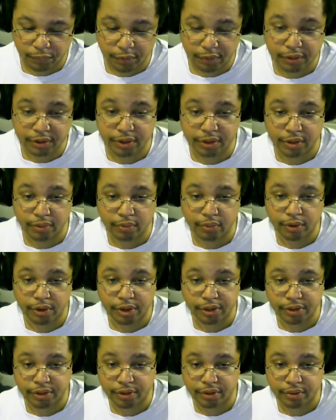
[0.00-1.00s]
filter your
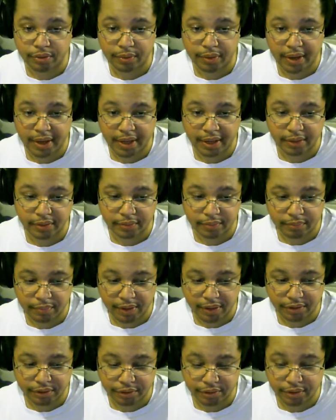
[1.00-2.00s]
water too, and
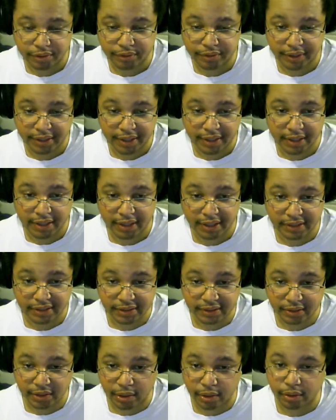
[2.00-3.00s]
make sure you drink it
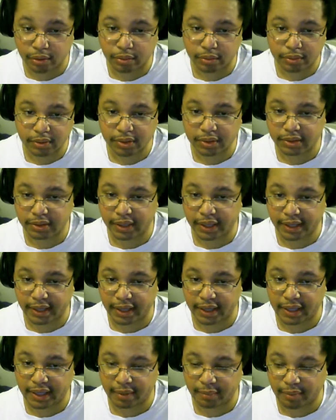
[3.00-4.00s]
nice and cold, like
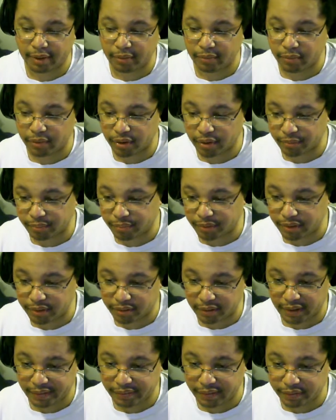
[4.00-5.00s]
I like my water. But
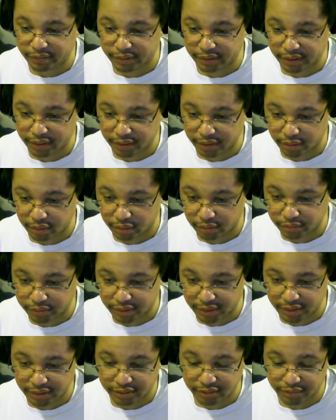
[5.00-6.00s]
you don't have to drink it cold;
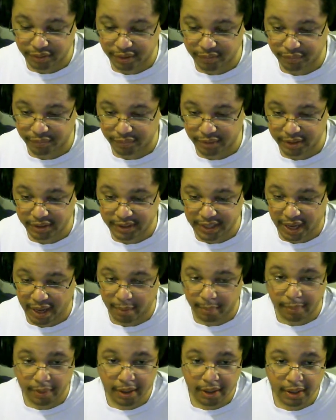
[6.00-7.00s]
drink it straight from the
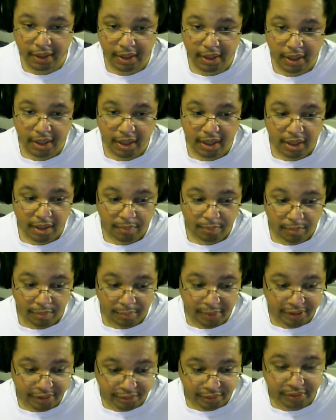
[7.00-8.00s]
tap.
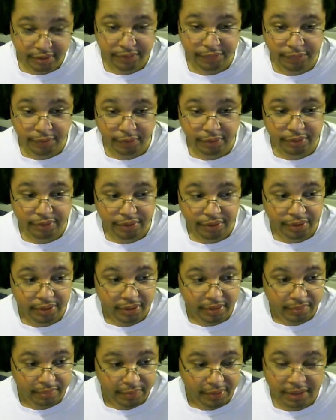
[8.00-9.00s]
But make sure it's filtered
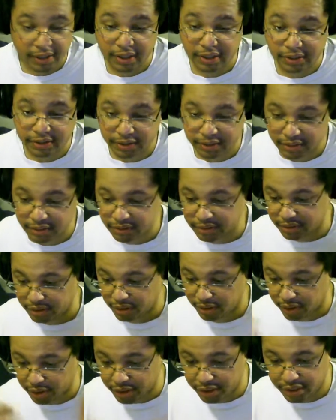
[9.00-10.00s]
because
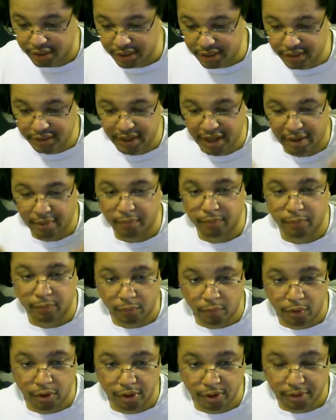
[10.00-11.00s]
you're going to need that
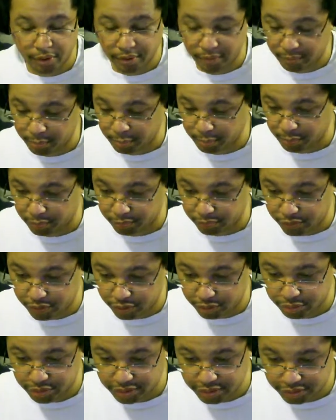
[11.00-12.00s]
water.
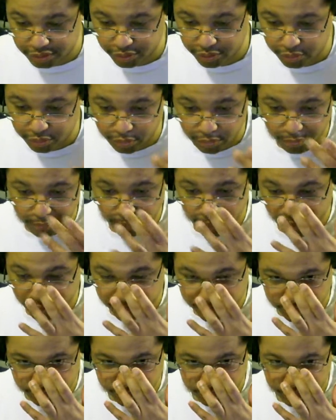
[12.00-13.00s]
Juice too.
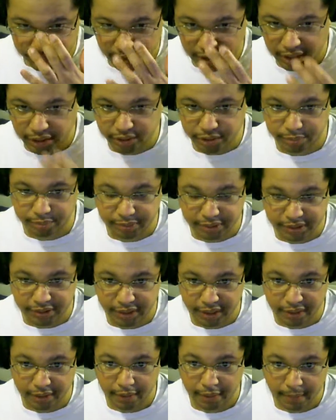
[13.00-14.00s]
Make sure it's
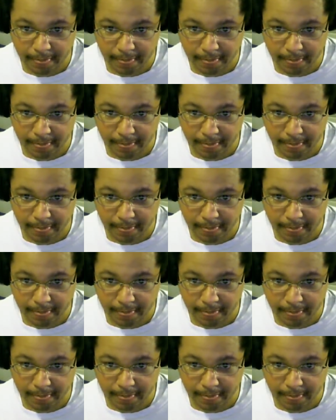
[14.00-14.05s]
100%